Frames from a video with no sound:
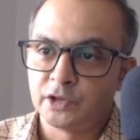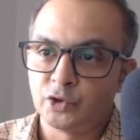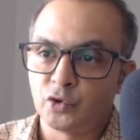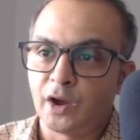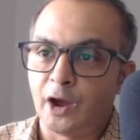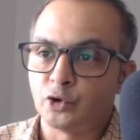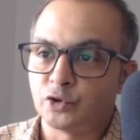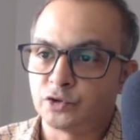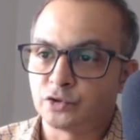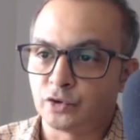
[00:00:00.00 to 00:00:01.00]
You know how to
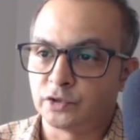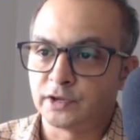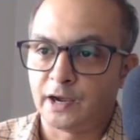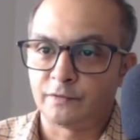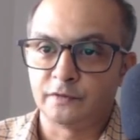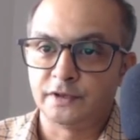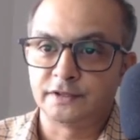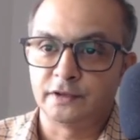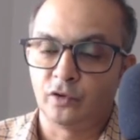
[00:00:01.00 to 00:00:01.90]
draw the graph of this thing.